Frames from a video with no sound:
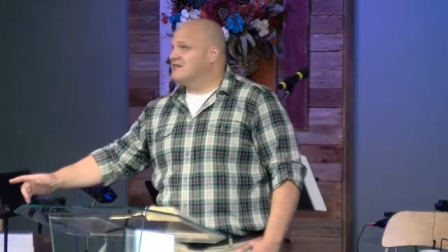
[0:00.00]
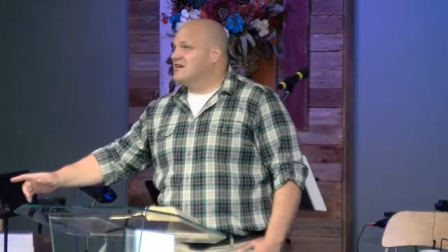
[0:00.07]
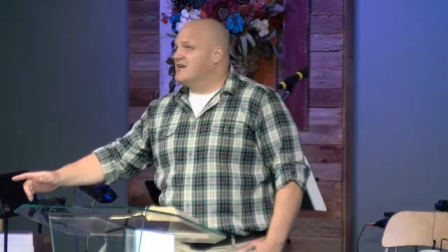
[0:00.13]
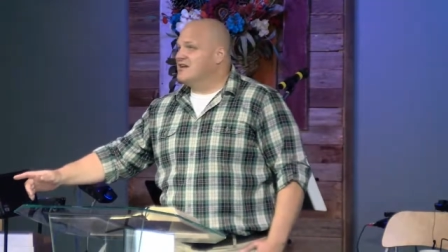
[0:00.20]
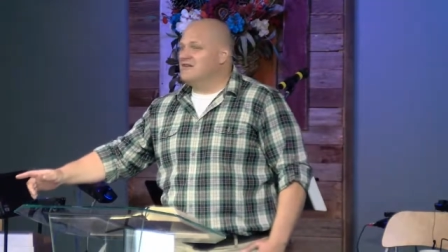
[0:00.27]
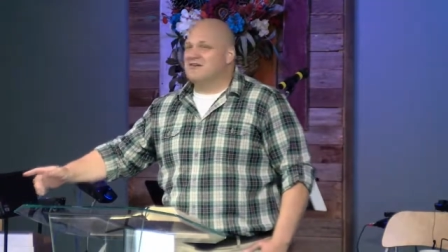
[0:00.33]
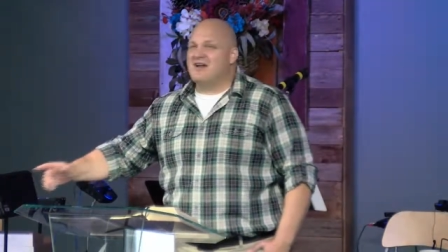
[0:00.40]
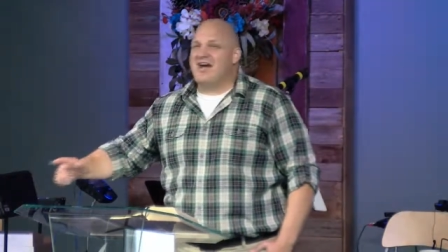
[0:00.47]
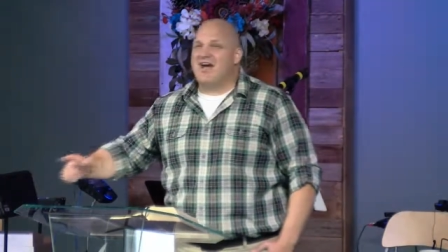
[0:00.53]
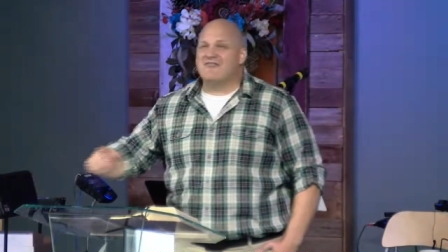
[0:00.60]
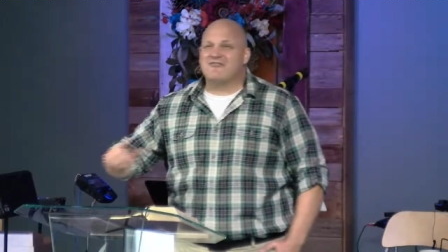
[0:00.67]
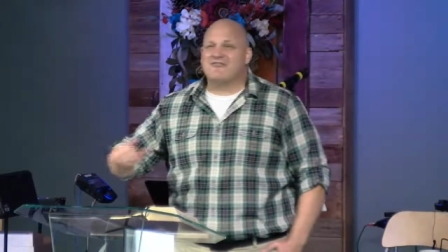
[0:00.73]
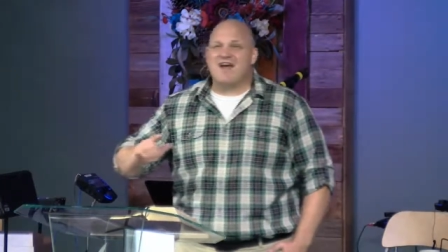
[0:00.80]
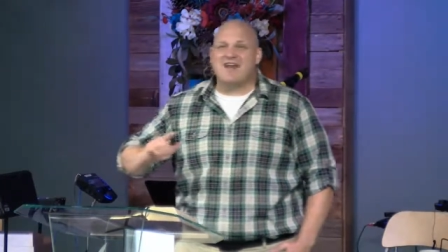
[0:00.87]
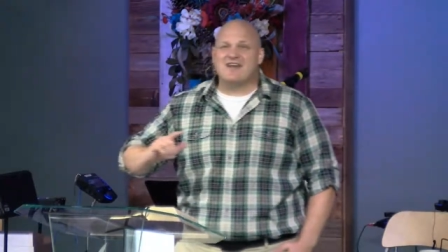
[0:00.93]
You're not
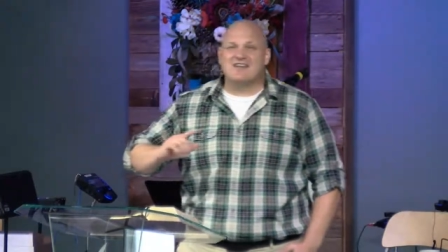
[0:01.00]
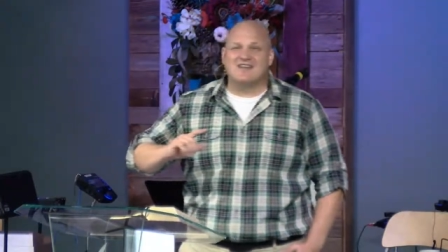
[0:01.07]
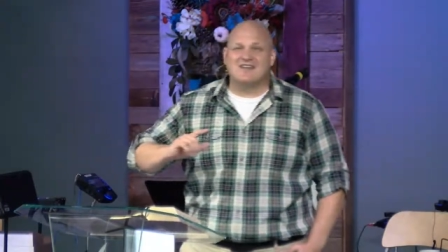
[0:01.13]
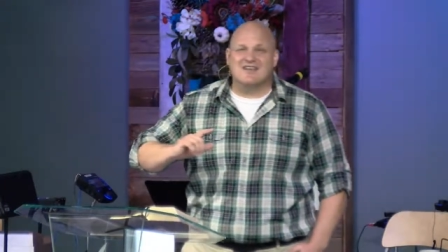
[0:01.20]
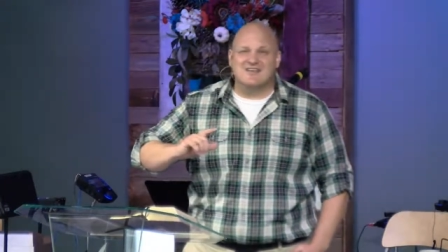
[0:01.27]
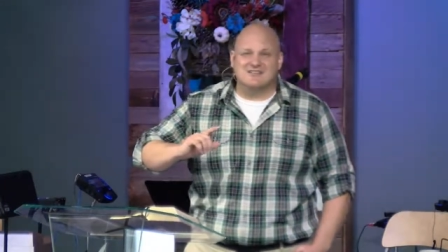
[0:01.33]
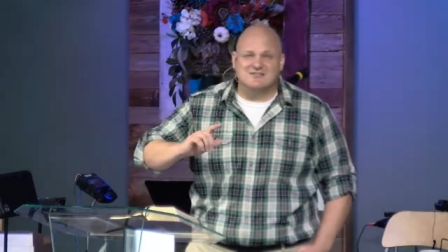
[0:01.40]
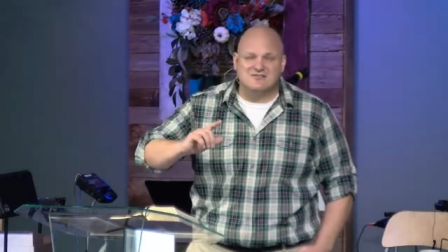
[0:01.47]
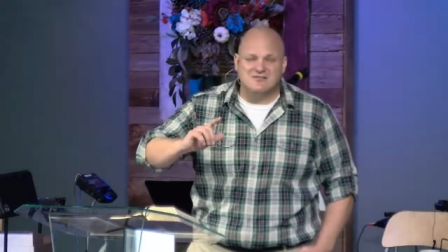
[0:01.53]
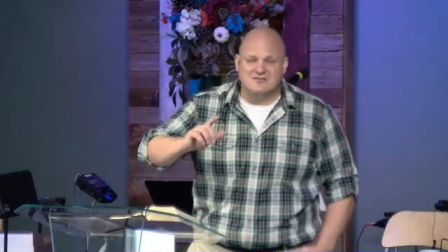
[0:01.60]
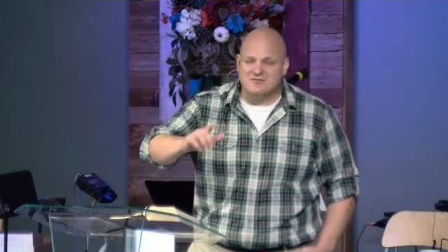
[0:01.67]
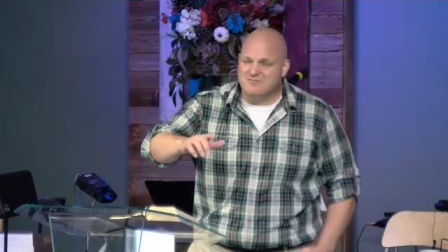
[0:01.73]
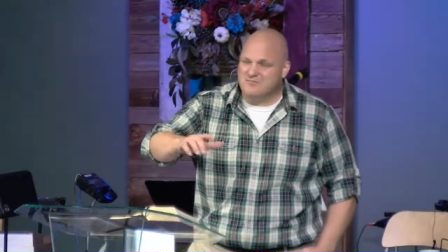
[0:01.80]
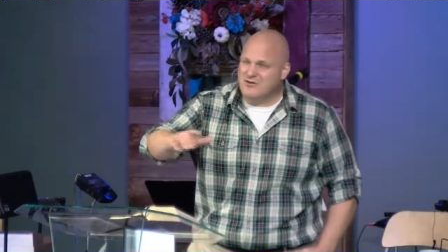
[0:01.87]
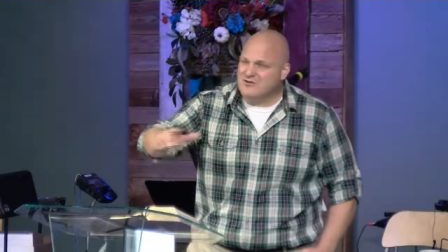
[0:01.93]
fighting against certain
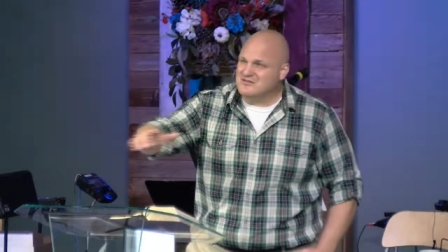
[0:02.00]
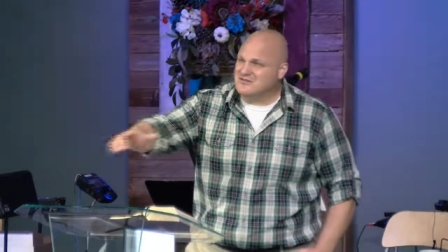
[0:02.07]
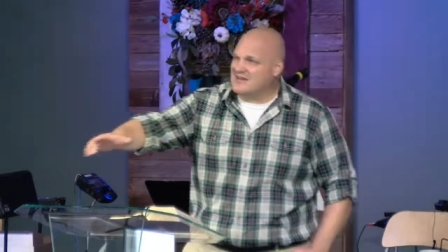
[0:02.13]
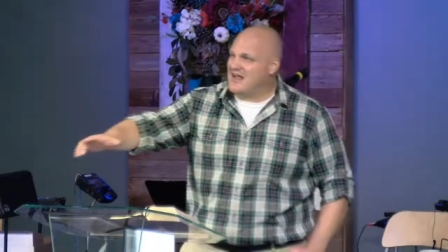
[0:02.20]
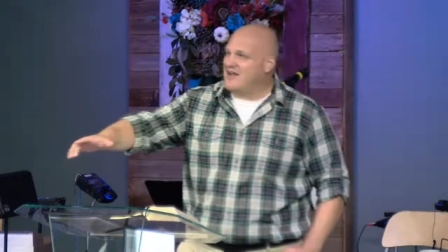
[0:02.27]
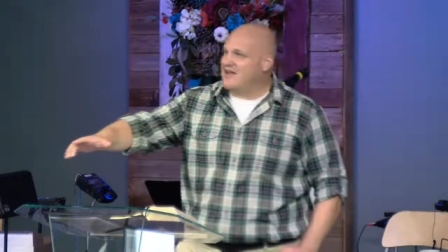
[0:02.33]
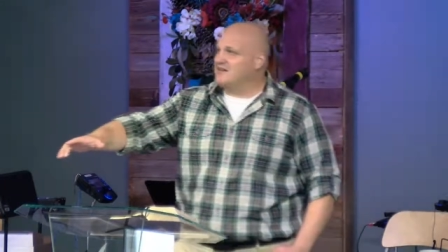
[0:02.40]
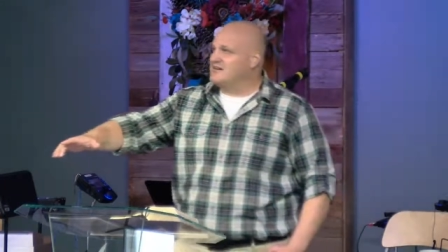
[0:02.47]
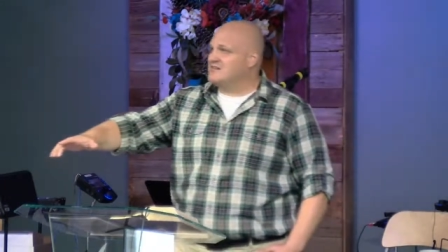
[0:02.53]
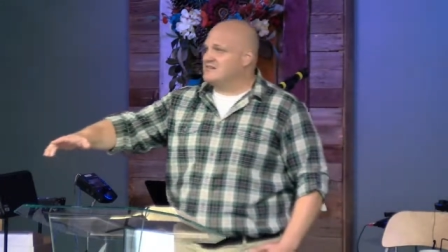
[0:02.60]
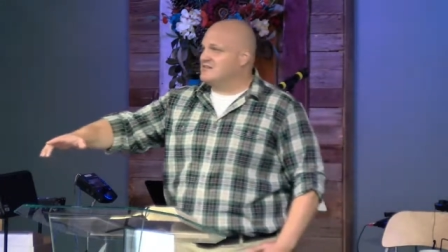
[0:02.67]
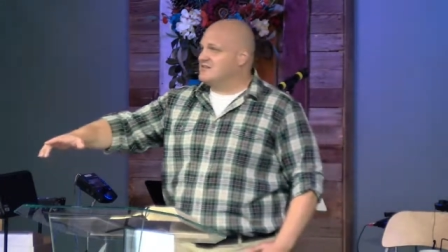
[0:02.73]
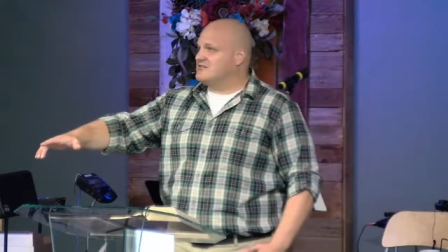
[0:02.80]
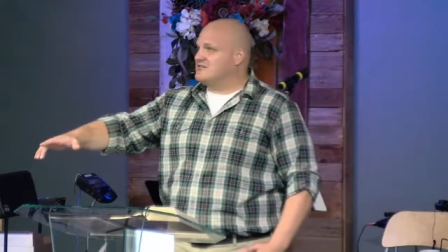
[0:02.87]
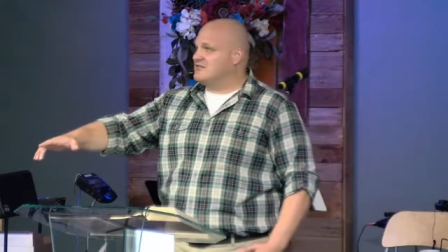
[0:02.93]
personalities in
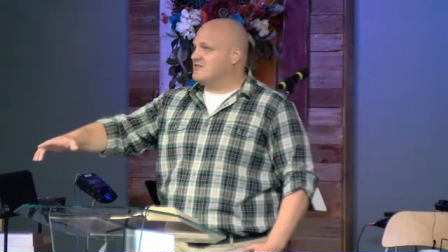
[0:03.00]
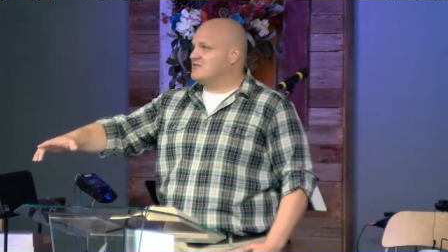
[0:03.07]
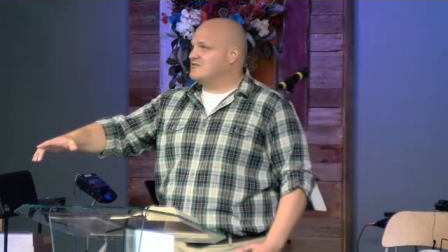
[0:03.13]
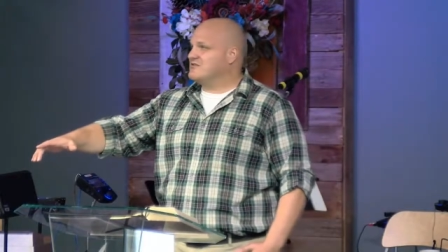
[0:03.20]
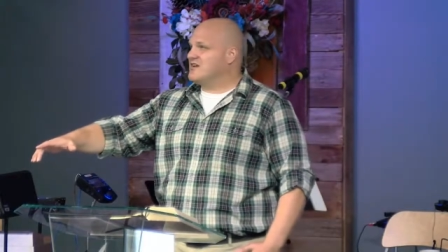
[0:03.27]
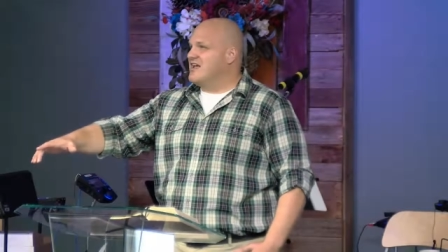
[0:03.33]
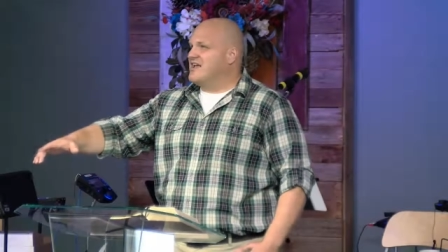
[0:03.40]
the church.